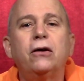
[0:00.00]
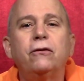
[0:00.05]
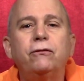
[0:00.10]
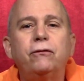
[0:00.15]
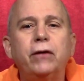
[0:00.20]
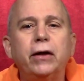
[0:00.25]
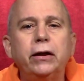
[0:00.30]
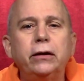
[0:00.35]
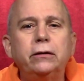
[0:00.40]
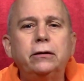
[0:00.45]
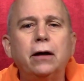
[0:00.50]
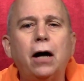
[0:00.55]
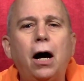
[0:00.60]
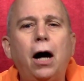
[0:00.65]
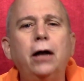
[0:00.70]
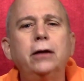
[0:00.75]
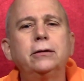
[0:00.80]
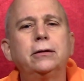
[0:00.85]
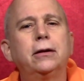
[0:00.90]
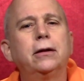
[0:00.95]

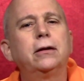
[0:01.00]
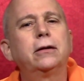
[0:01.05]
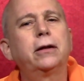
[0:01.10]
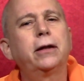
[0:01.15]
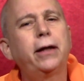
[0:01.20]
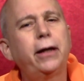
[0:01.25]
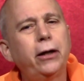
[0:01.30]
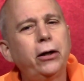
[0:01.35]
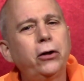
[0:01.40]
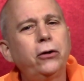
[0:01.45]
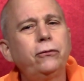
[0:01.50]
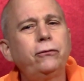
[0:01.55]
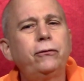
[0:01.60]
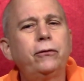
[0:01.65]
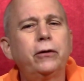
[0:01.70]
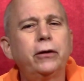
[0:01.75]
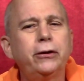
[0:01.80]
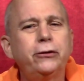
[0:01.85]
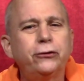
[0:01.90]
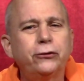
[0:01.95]
Vedanta
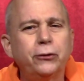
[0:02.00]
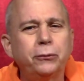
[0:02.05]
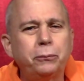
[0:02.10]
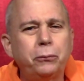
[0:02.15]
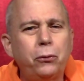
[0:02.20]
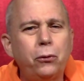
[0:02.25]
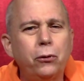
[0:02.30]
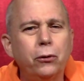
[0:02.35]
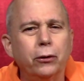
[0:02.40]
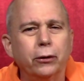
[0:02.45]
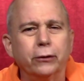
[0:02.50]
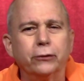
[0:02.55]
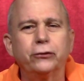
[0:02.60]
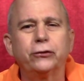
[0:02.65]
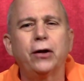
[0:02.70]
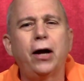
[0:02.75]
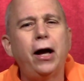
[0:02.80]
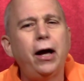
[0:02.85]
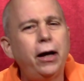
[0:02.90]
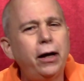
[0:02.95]
carefully supports
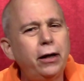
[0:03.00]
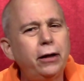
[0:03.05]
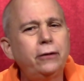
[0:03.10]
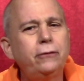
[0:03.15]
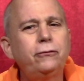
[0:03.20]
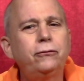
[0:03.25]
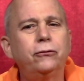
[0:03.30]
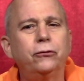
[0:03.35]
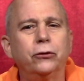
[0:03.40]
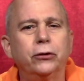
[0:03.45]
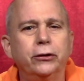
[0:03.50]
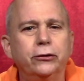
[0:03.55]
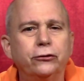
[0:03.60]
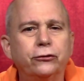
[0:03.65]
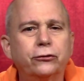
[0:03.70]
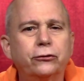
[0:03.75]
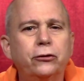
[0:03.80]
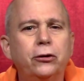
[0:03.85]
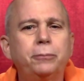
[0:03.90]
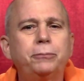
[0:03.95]
every
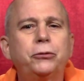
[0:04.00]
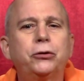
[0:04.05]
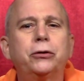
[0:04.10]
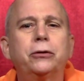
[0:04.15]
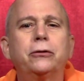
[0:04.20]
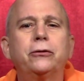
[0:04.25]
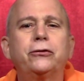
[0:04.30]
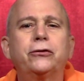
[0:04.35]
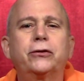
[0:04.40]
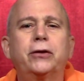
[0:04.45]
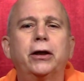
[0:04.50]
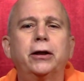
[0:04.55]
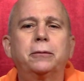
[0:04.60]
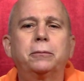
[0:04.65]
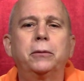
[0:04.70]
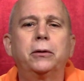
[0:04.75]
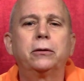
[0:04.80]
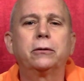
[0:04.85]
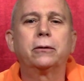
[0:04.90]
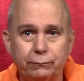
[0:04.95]
scriptural
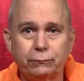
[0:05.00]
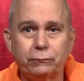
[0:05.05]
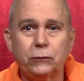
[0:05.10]
statement